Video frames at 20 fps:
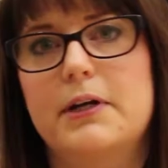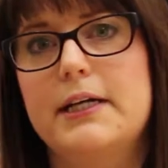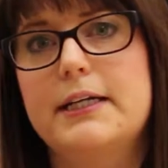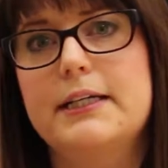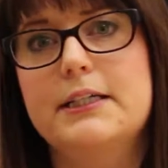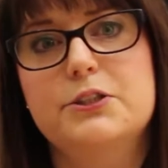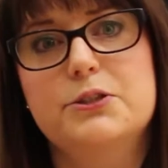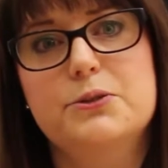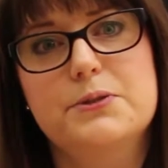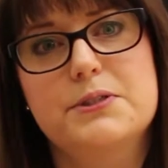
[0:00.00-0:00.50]
I
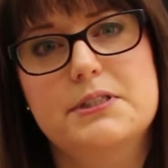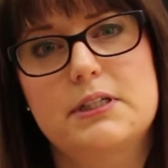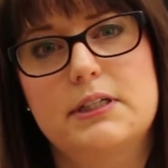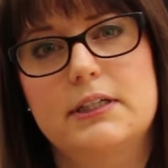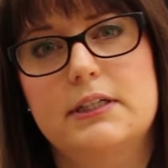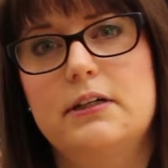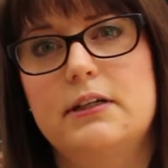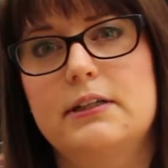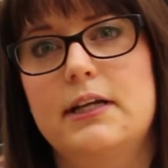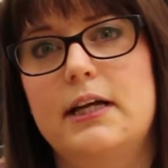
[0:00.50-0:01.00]
can do is
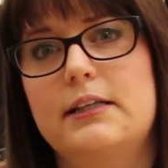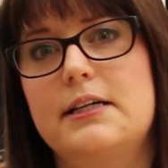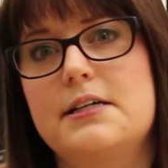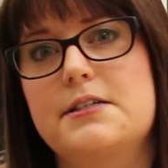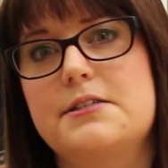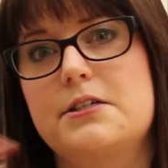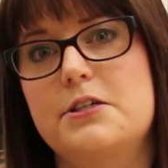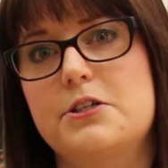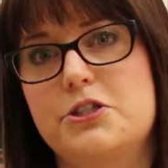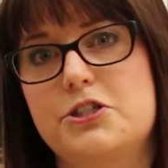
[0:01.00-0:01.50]
click on that
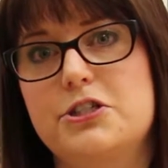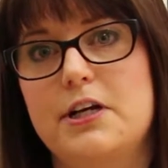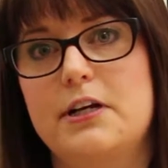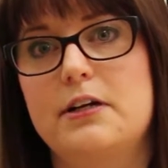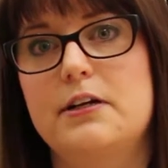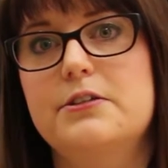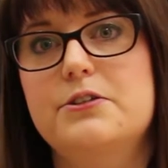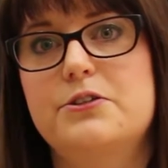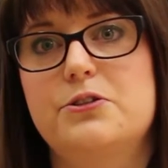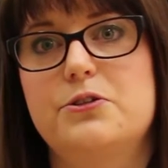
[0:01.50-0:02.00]
lesson and
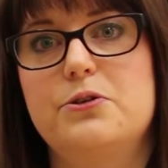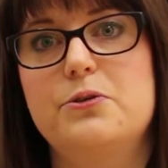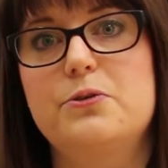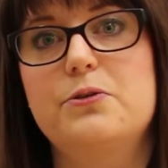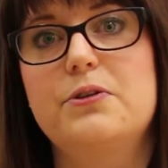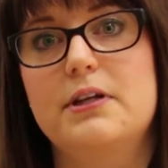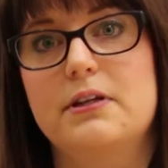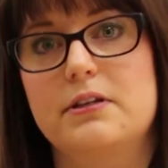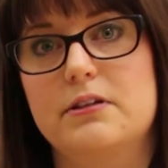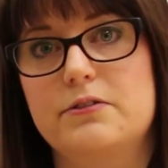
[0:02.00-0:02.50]
share it to
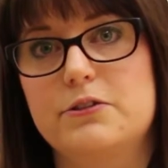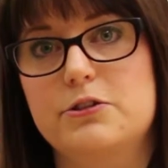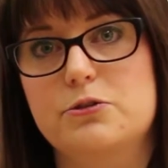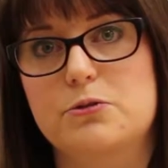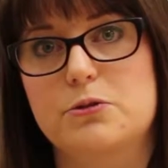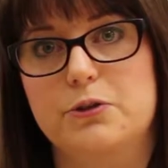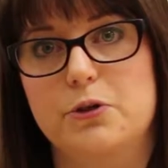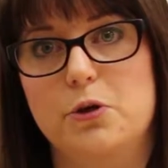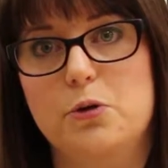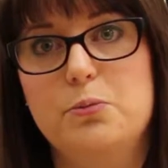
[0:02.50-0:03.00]
the
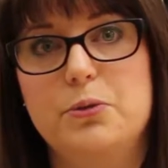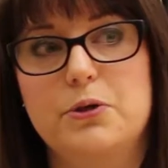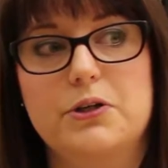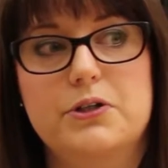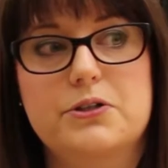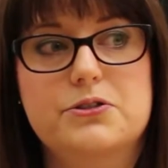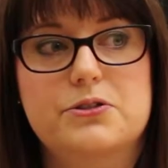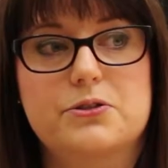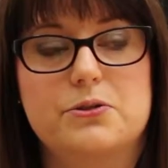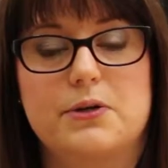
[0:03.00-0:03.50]
individual
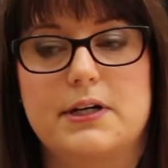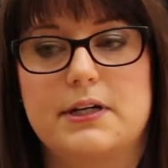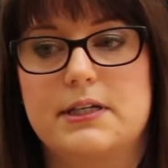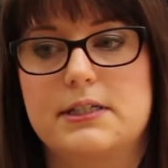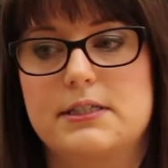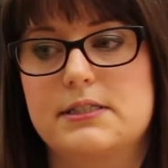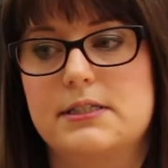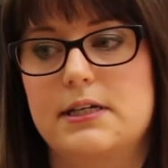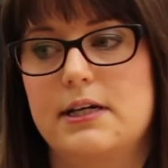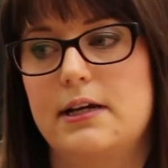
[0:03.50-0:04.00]
notebooks. So I
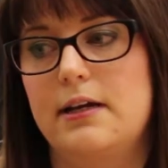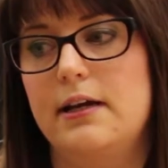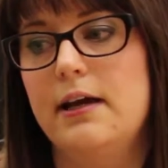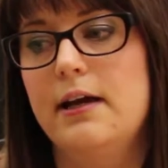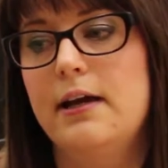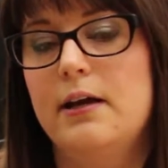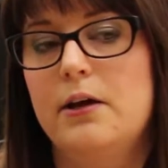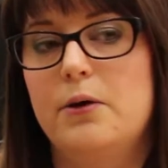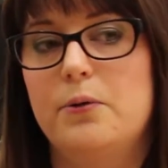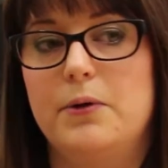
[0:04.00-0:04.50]
can say,
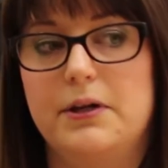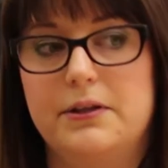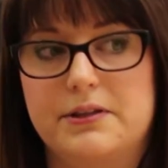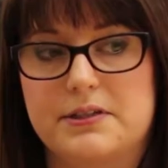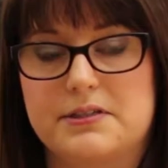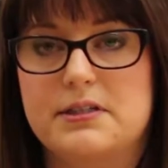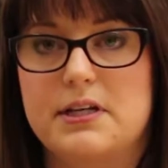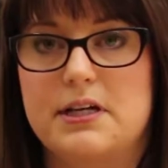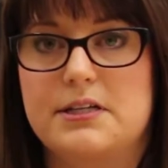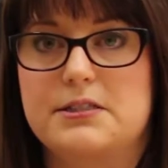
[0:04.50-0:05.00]
well,
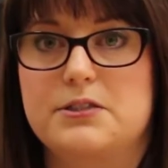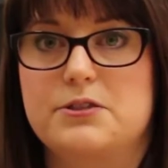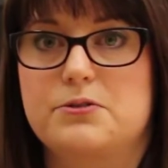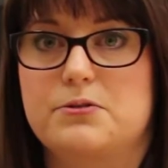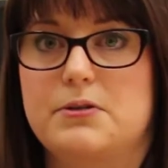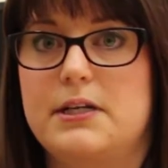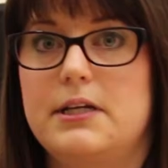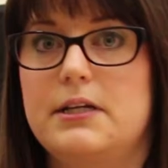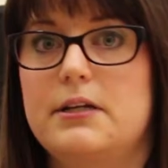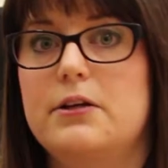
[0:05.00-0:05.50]
this lesson's
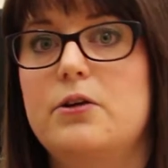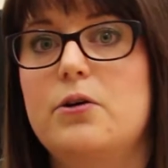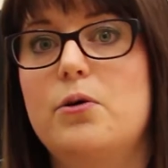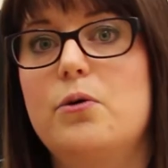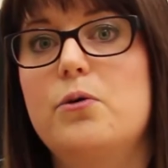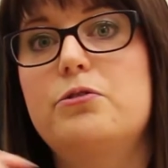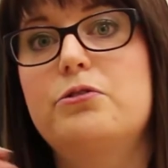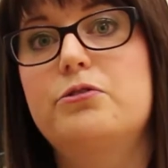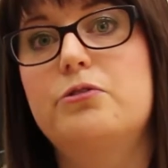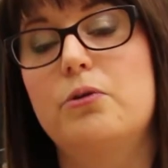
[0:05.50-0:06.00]
ready to
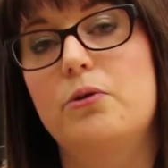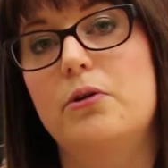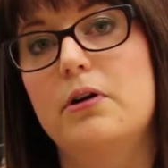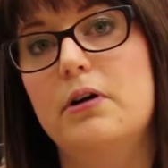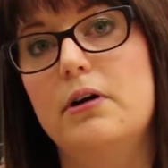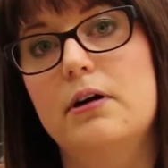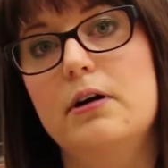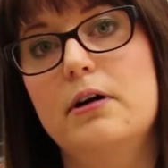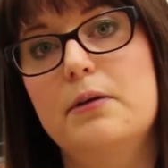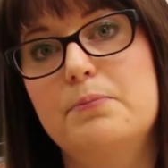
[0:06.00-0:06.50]
go
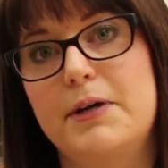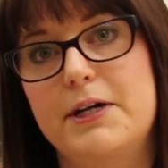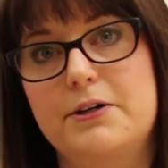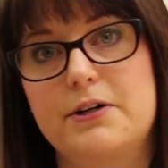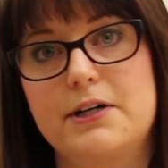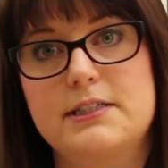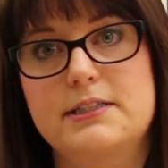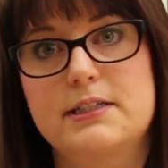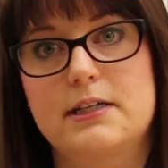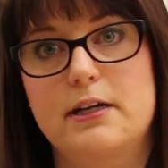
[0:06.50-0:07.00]
for my
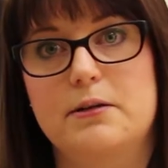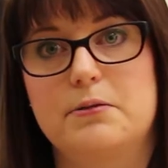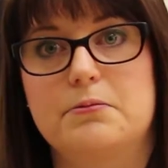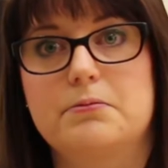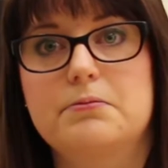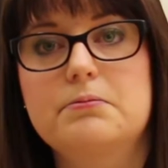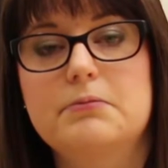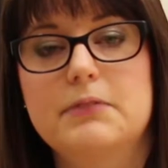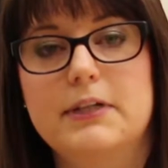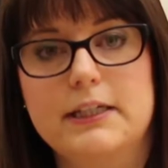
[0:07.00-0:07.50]
grade
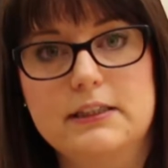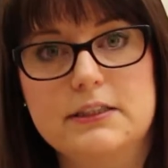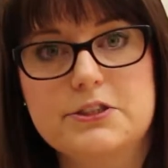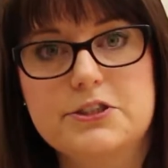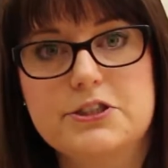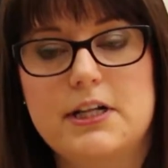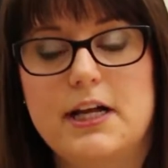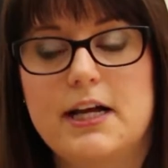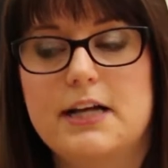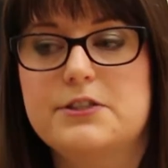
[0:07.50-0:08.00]
10
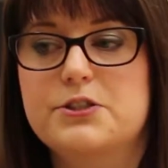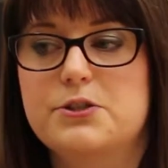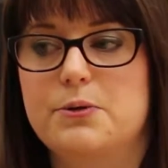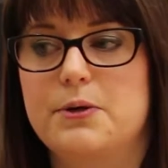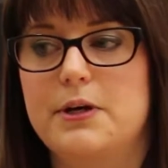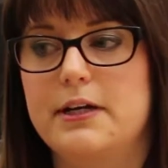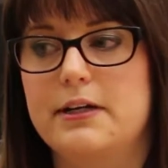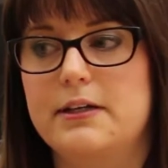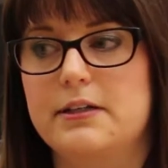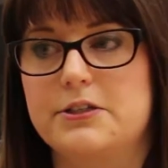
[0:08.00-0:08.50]
English class, so
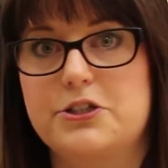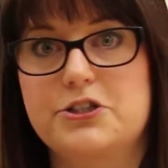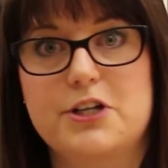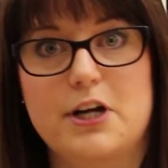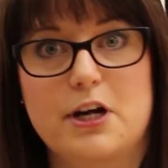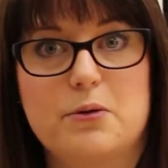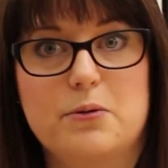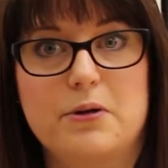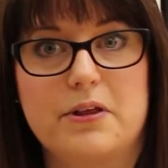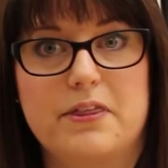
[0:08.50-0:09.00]
I can
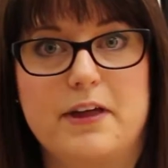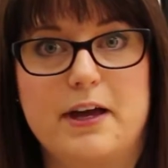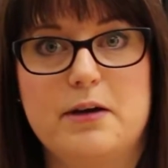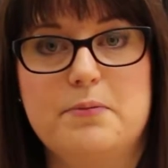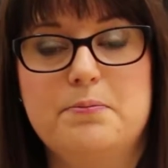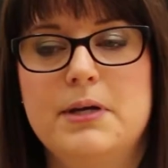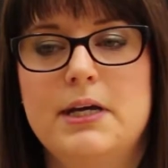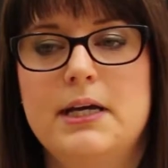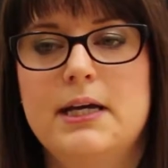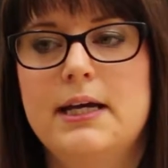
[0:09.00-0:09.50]
share it with
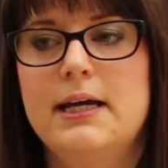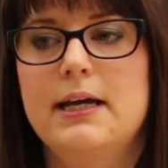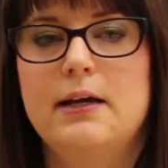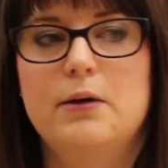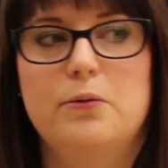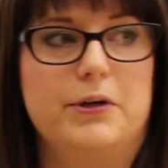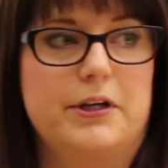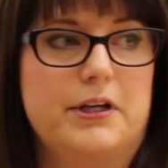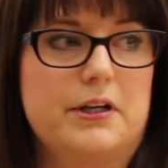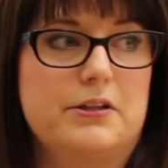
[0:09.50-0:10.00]
them.
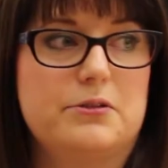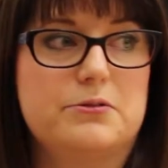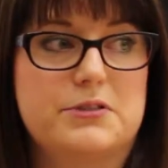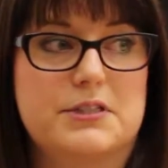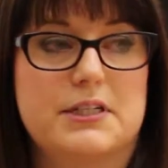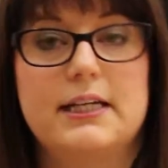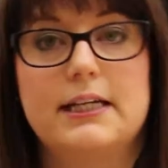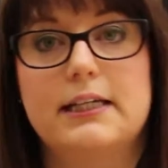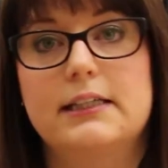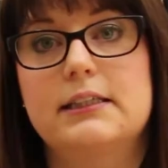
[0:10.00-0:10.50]
We can use
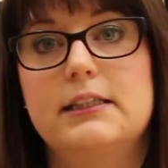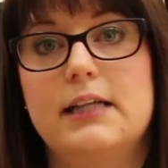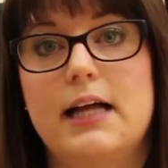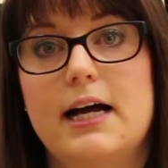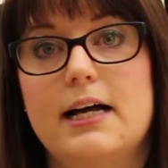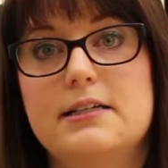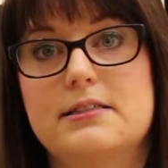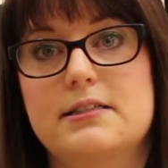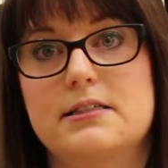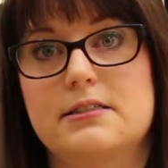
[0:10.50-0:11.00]
it in
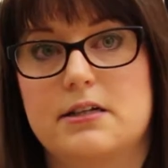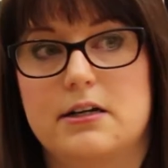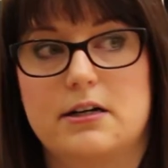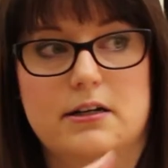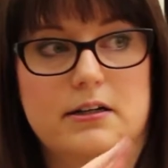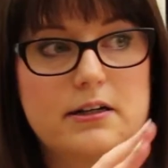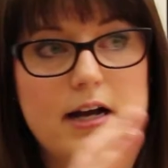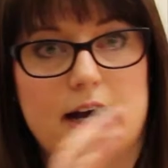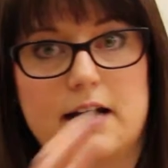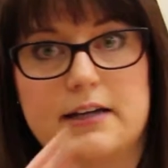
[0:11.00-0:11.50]
class as
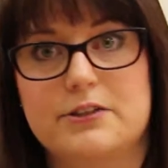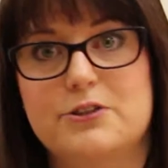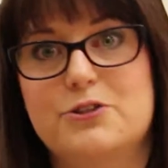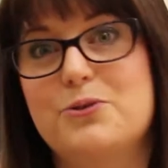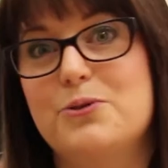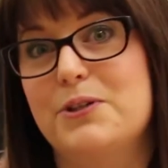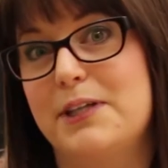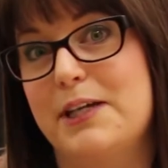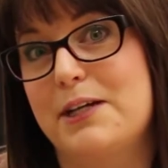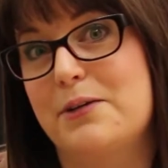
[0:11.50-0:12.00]
our guiding
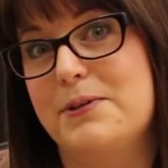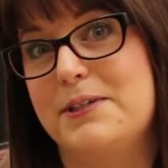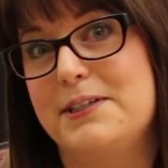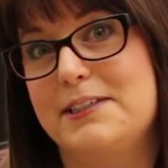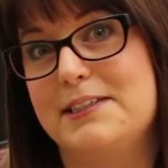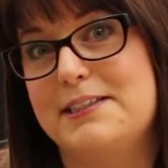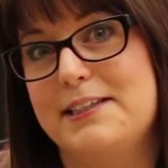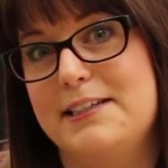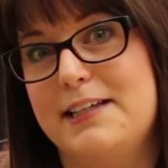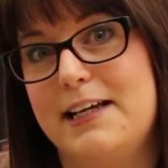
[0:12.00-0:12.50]
tool like we
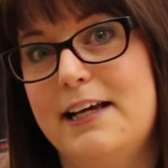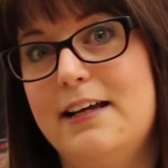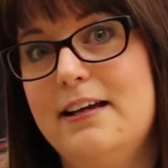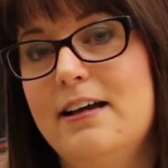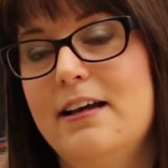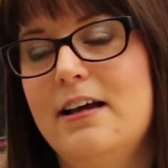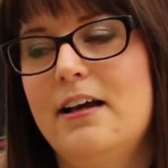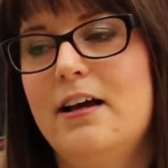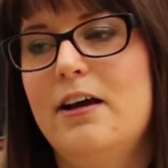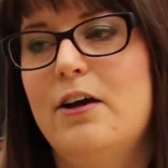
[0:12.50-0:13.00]
did
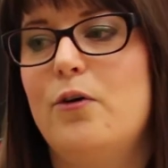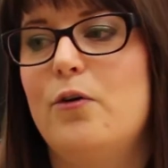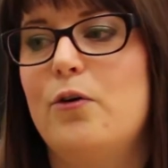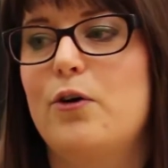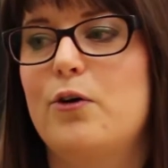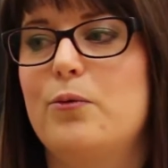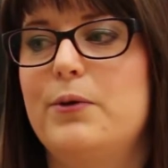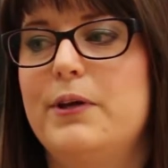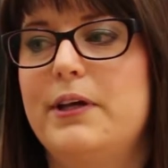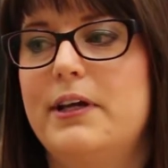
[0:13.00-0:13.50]
today,
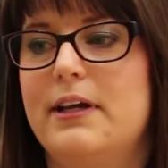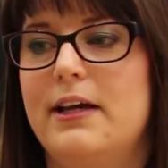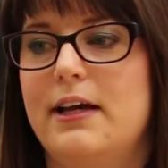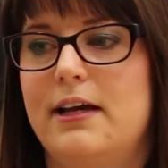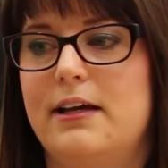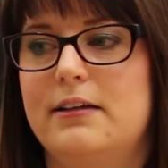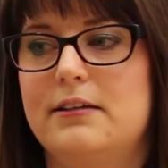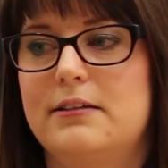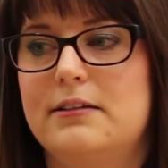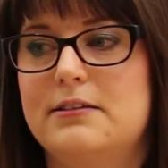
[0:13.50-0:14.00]
or we
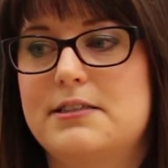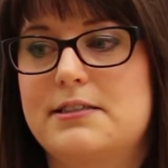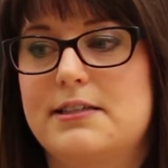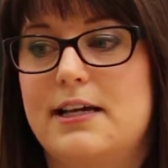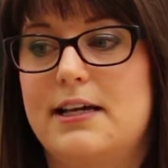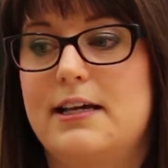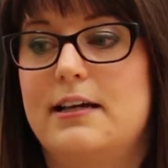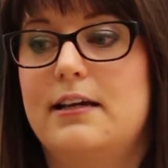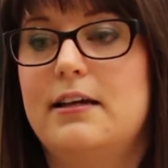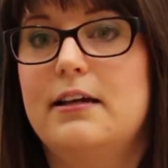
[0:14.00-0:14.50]
can
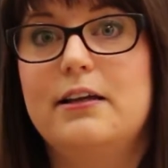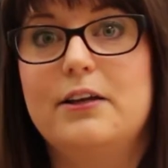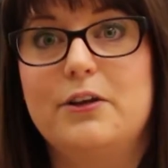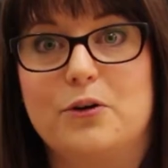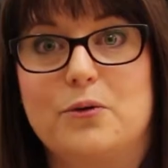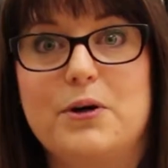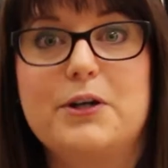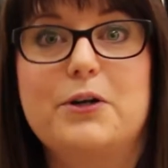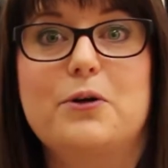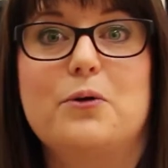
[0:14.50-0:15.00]
say, you
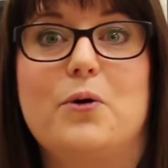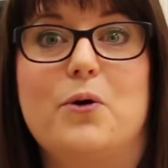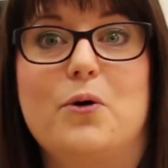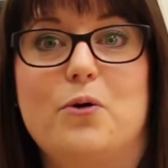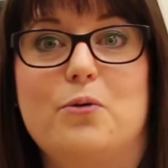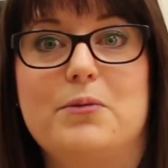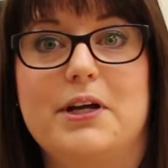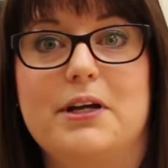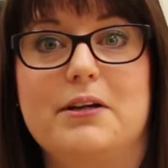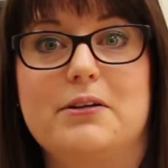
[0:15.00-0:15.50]
know what, go
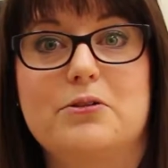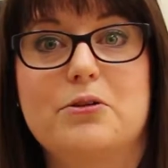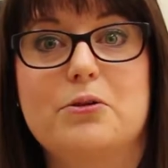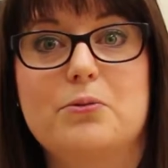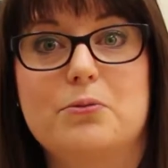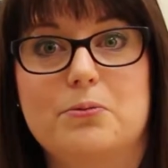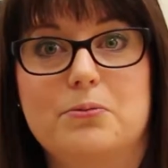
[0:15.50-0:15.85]
home and